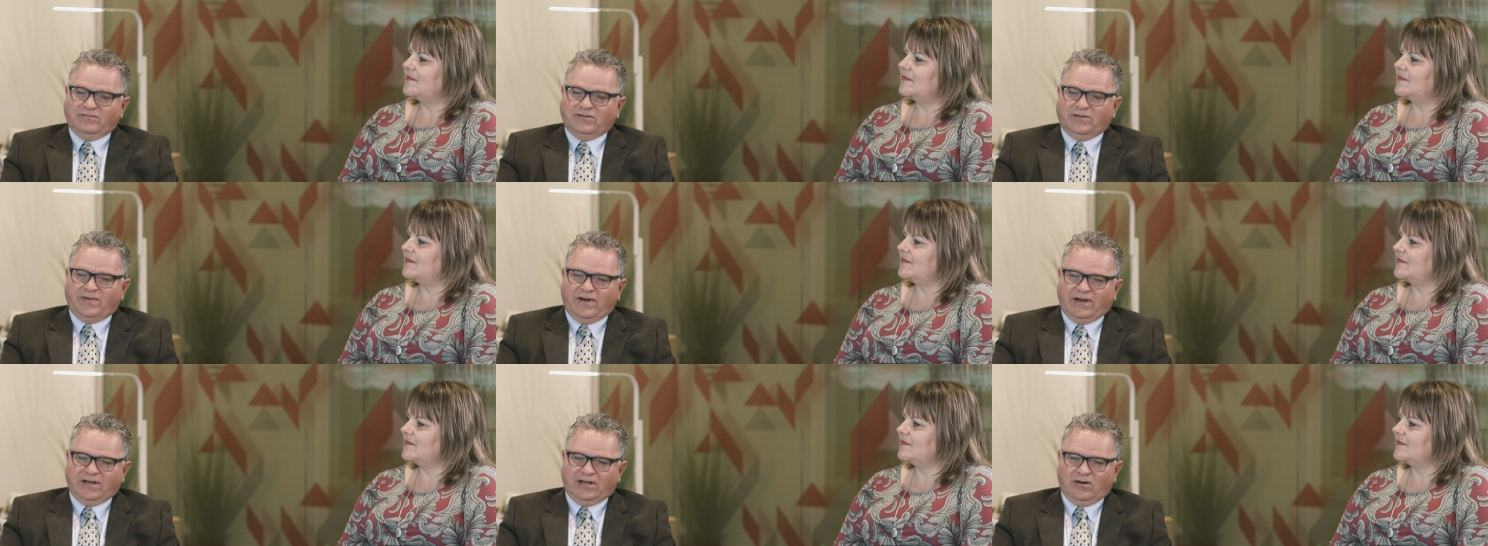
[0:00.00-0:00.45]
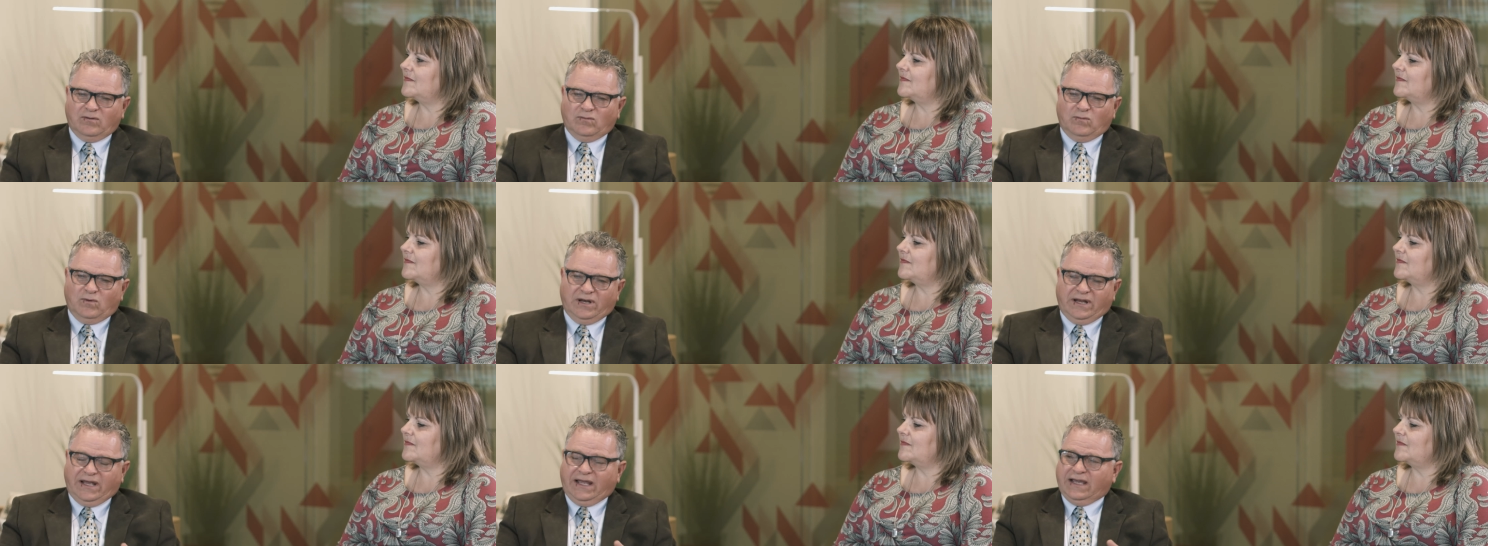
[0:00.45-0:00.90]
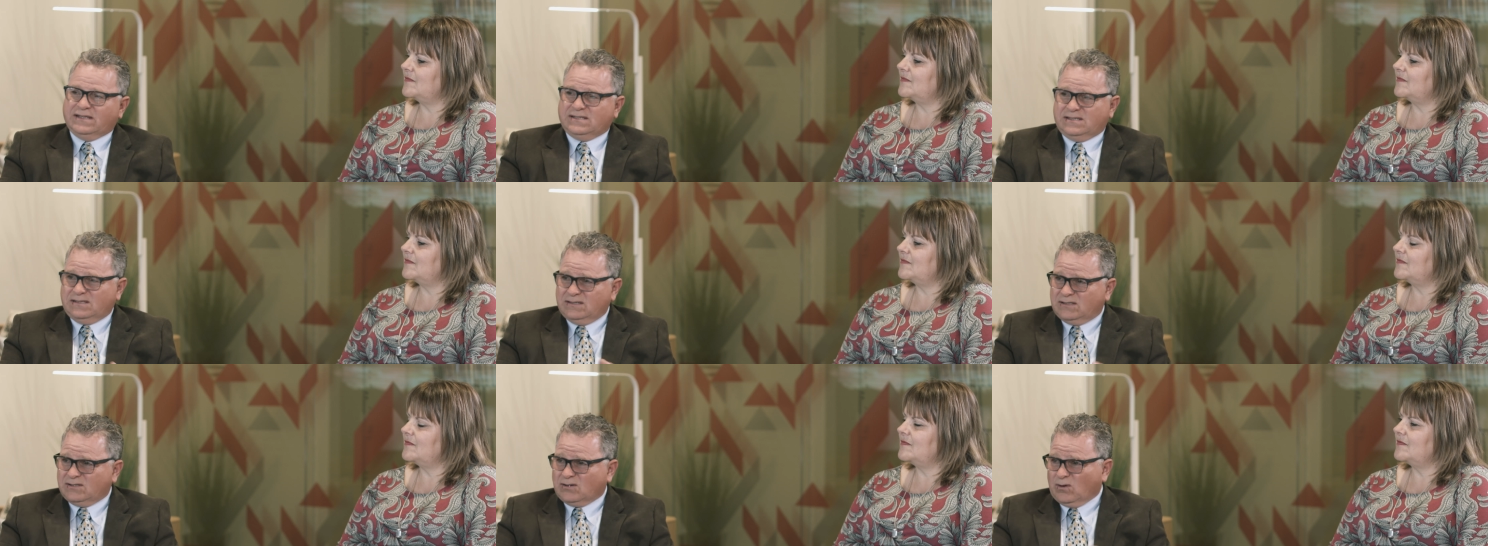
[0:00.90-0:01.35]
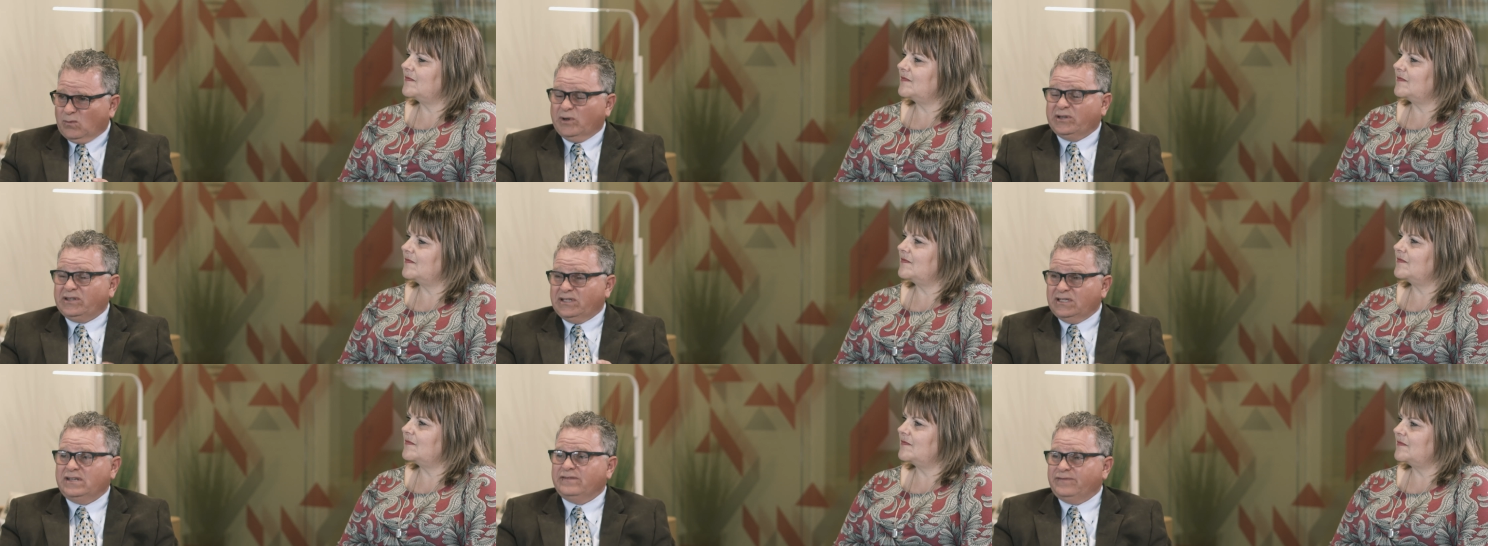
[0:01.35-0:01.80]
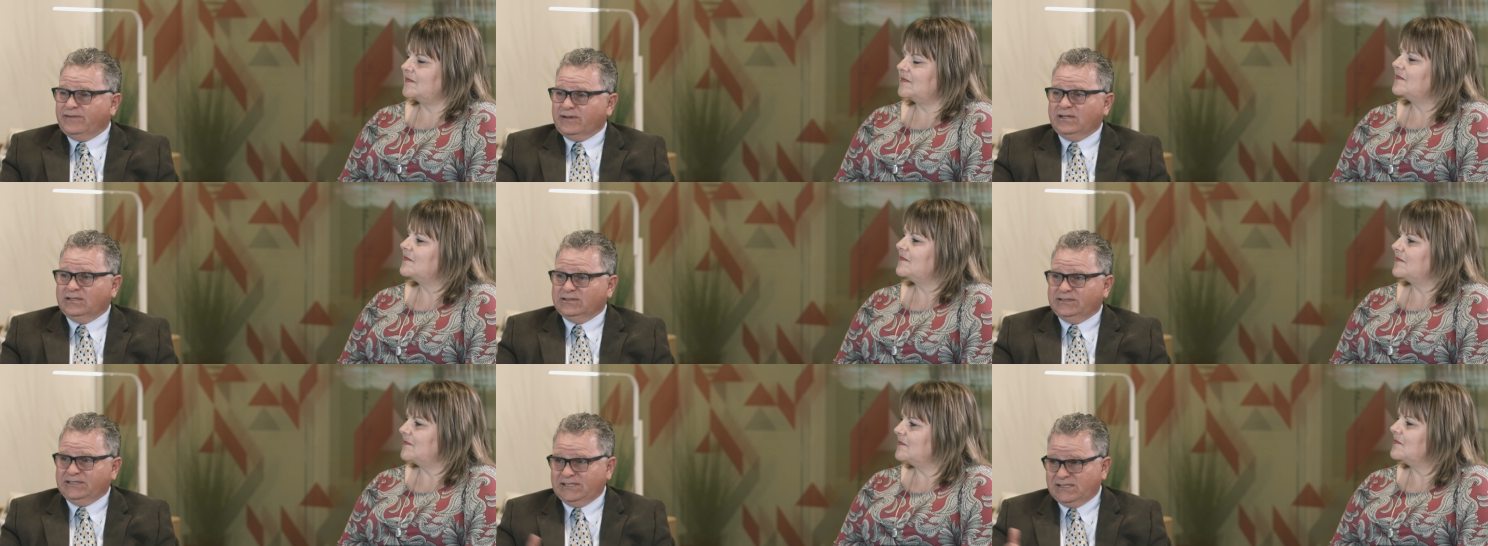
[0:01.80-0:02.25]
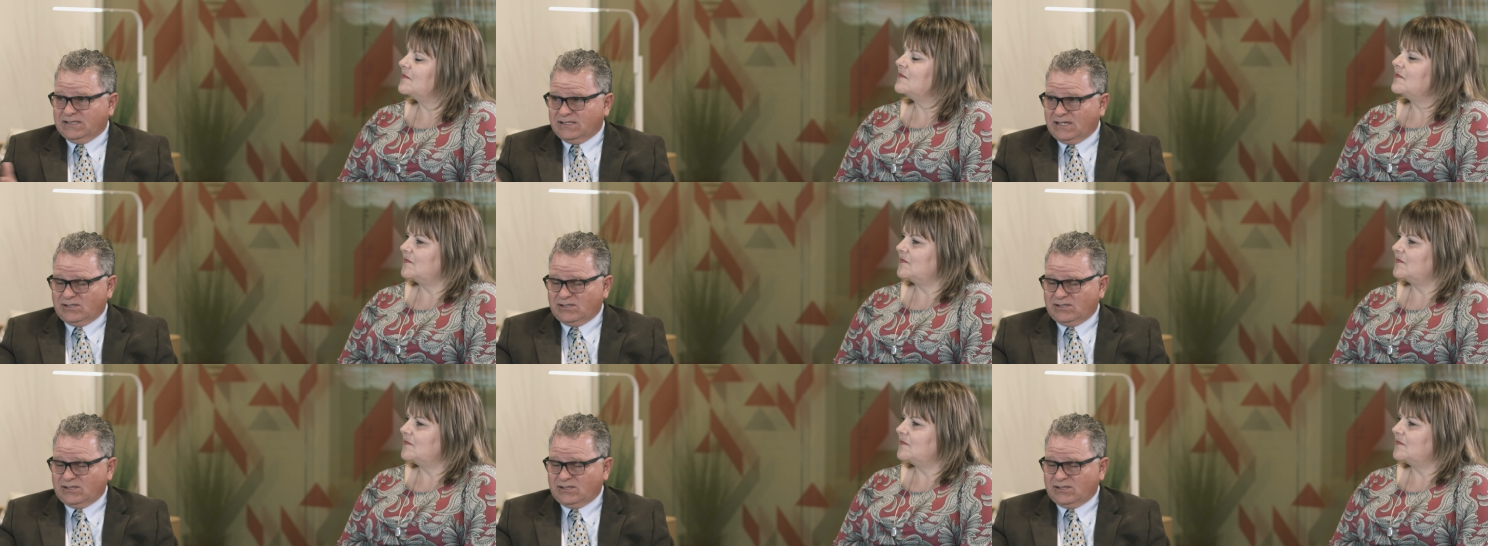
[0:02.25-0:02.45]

Speaker 1: have to find out what essence or what the difficulty is.